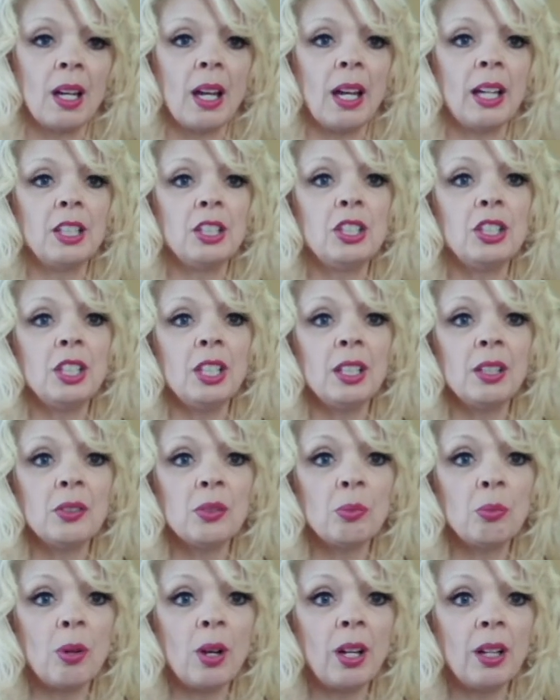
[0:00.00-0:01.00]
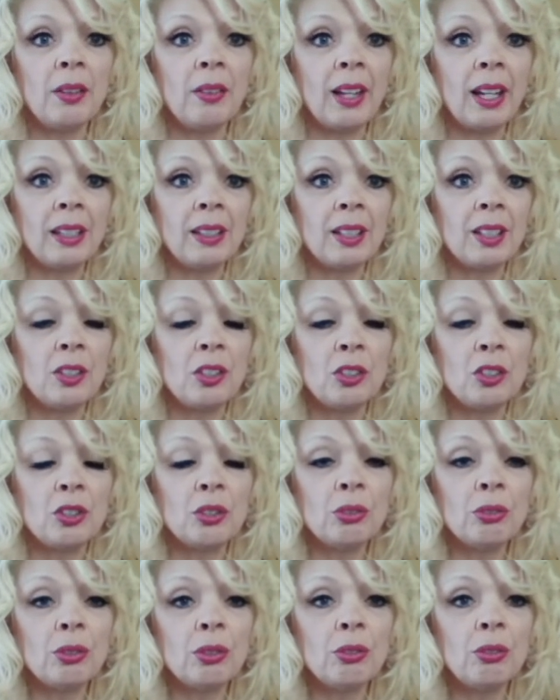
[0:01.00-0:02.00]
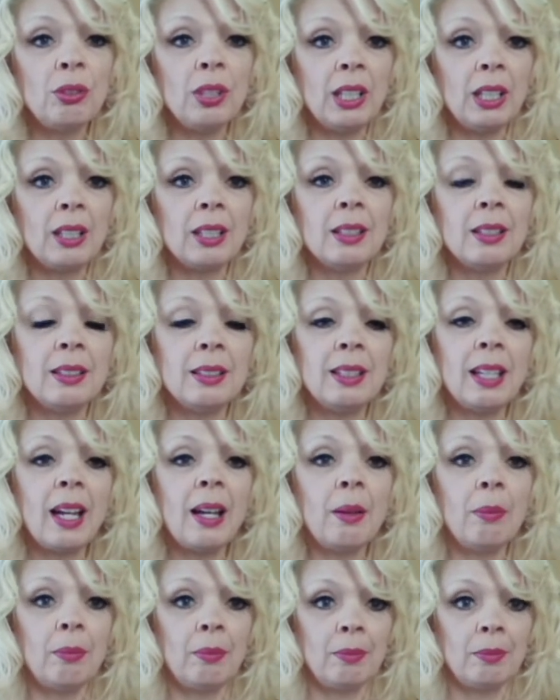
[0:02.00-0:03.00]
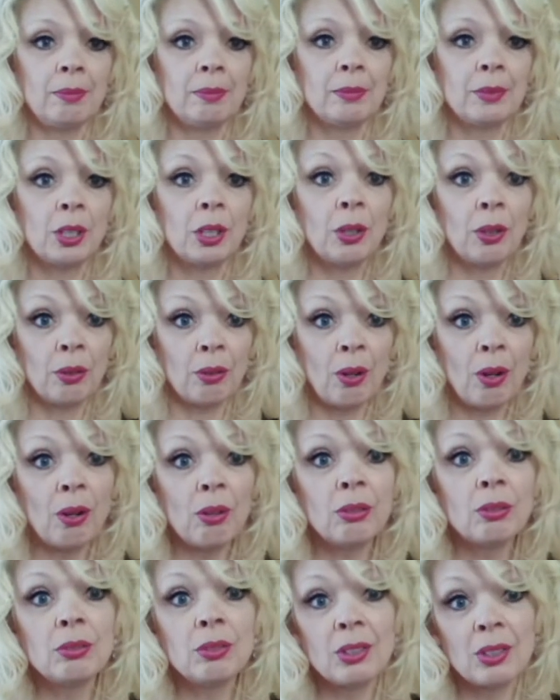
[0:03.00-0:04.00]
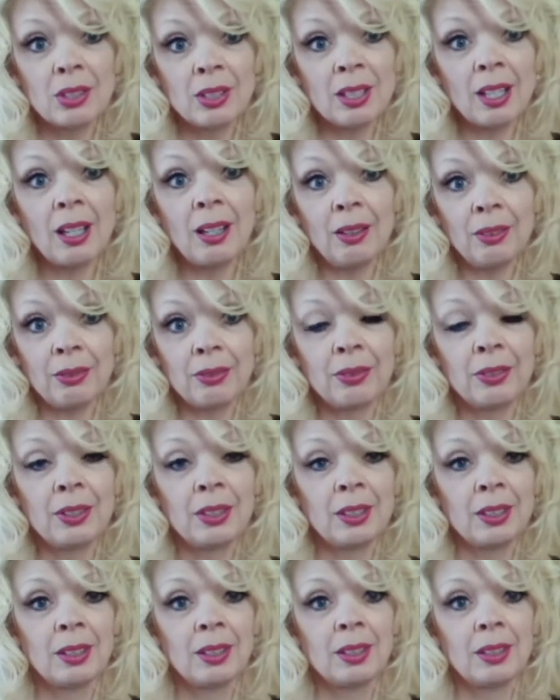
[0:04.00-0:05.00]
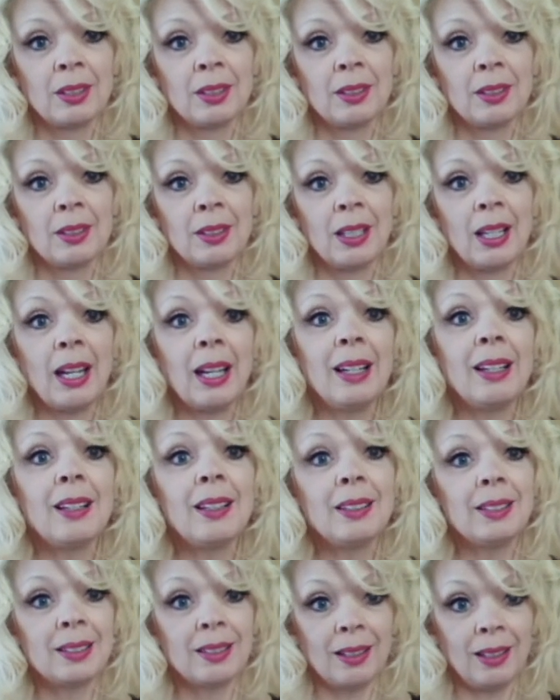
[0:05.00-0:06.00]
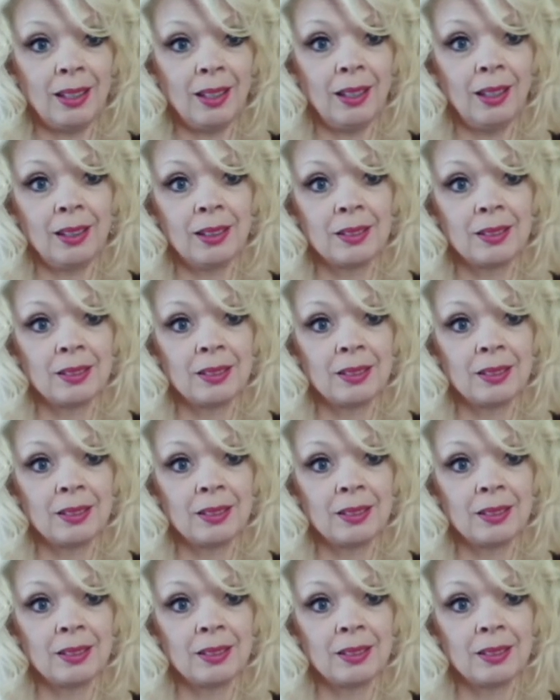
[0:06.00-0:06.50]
And she is one that can truly condemn her own self endlessly.